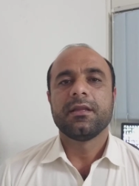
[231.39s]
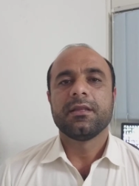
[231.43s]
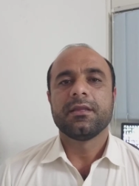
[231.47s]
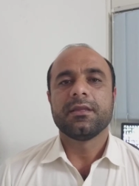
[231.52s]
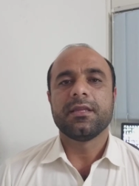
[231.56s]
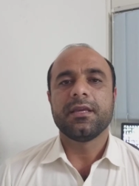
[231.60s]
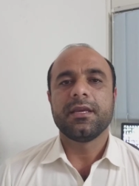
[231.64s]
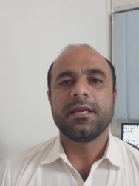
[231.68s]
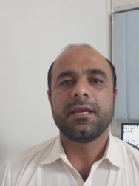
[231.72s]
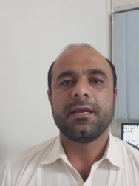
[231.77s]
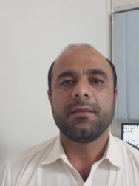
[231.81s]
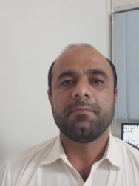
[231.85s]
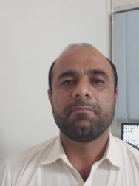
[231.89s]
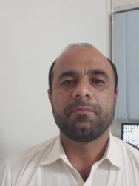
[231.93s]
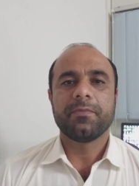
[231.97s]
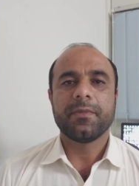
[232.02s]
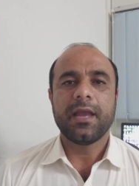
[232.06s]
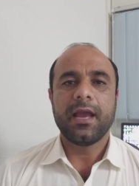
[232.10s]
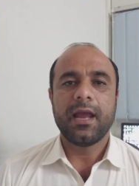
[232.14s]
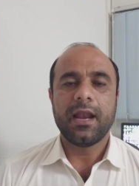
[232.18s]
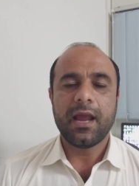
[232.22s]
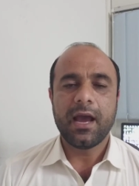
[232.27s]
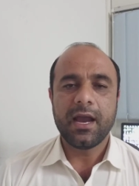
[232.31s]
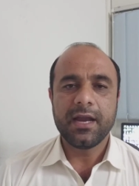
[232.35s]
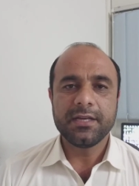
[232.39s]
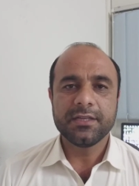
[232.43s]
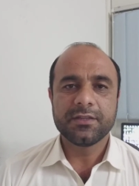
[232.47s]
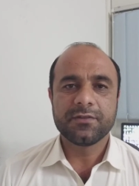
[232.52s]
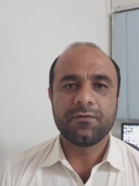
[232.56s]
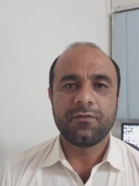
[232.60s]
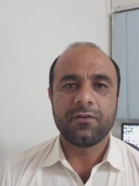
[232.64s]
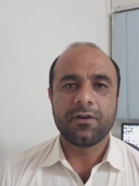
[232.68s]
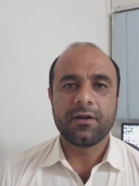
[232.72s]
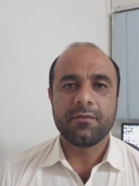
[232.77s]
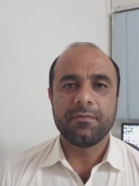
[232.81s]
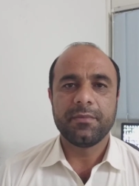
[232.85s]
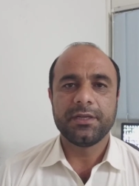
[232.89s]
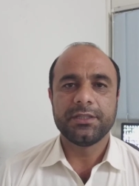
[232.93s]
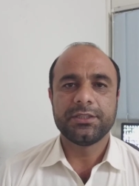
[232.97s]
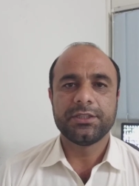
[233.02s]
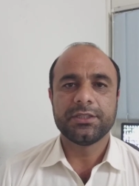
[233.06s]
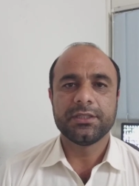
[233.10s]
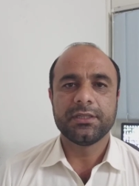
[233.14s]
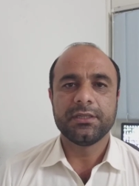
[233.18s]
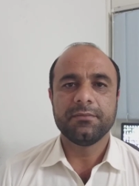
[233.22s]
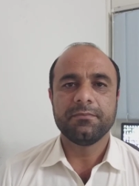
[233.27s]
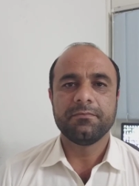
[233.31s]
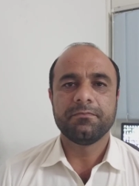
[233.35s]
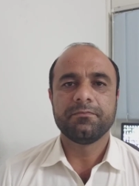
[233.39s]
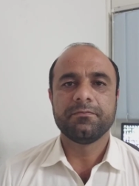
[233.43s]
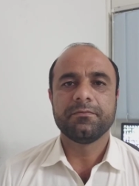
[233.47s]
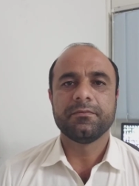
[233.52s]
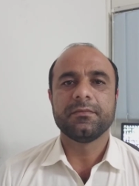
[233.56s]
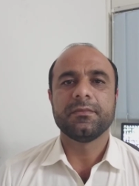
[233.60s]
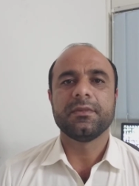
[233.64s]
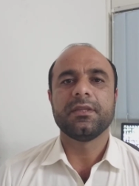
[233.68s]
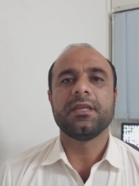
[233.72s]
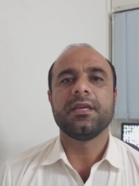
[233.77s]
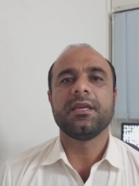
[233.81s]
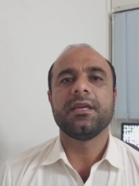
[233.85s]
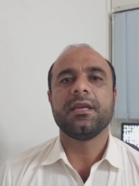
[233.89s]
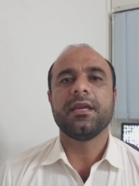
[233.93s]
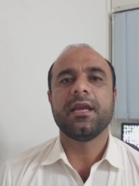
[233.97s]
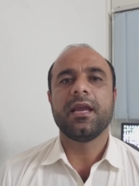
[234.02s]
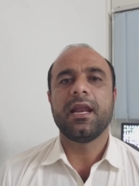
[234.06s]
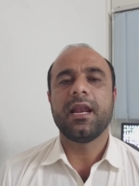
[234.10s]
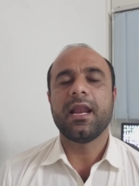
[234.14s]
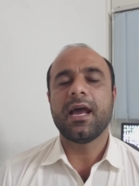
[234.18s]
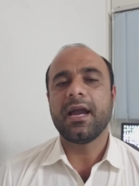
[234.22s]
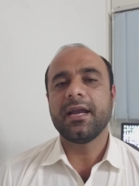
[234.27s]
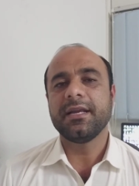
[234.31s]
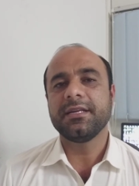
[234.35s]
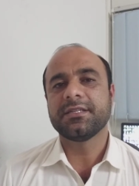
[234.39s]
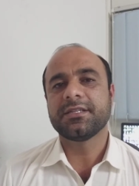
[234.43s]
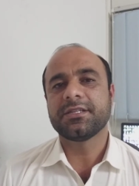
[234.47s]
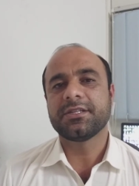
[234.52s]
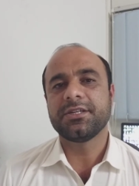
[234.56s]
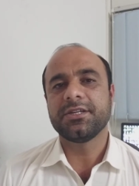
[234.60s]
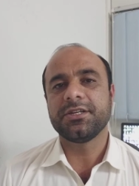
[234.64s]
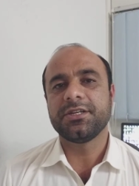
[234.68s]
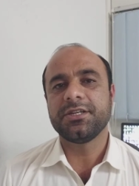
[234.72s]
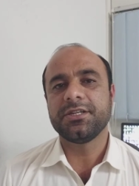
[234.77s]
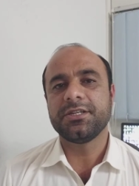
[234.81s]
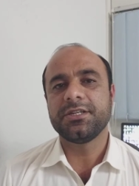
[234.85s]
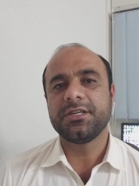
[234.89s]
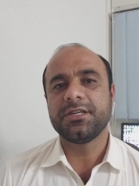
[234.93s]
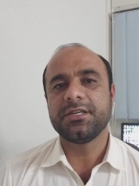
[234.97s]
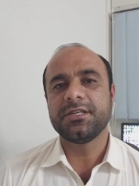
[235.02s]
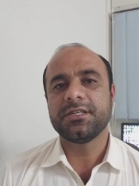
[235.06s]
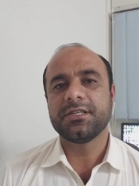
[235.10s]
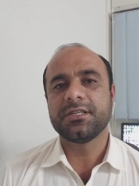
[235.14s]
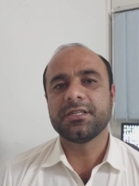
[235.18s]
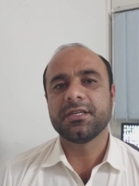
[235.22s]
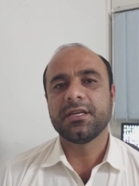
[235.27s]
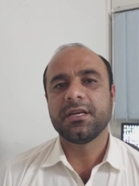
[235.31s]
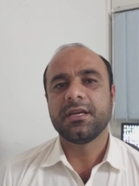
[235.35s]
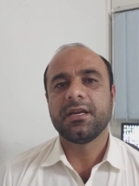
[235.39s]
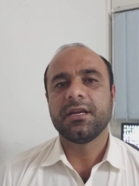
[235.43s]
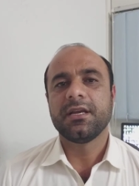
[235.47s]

the alliance formation, the alliance strategies,